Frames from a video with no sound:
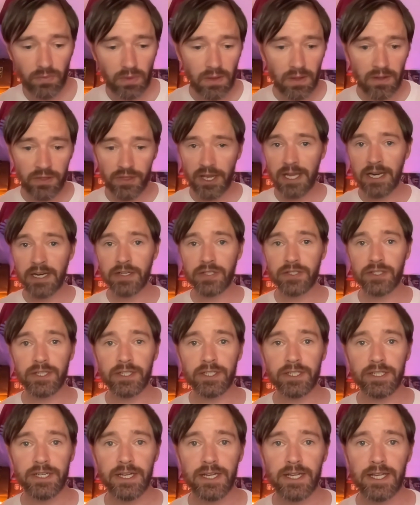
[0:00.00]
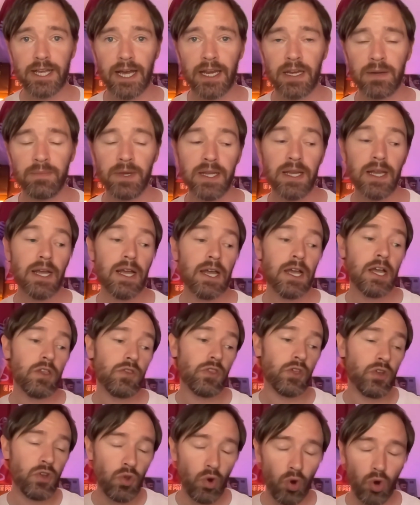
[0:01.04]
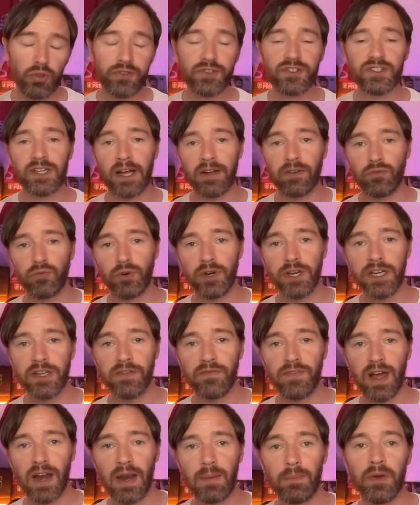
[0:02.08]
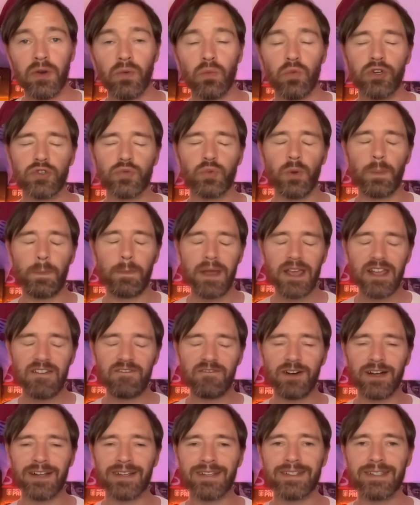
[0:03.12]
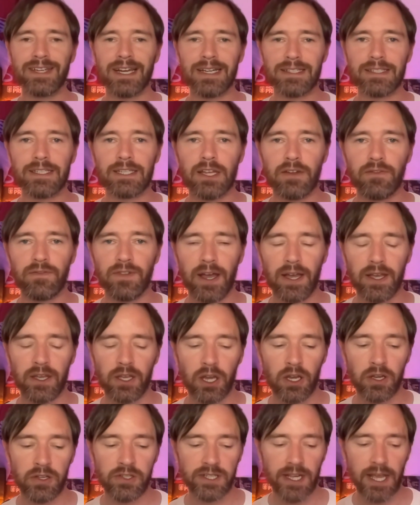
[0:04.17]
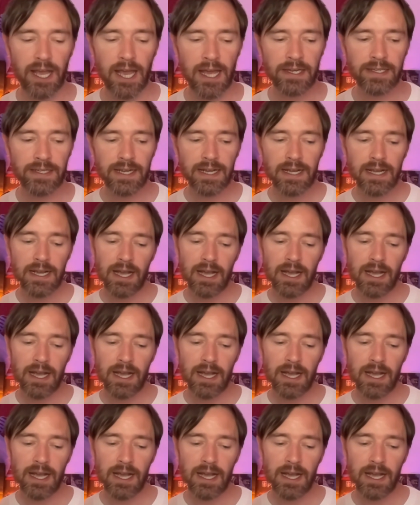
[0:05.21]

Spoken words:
Inner City Academy, the North Stand redevelopment, which would be fantastic if that goes ahead.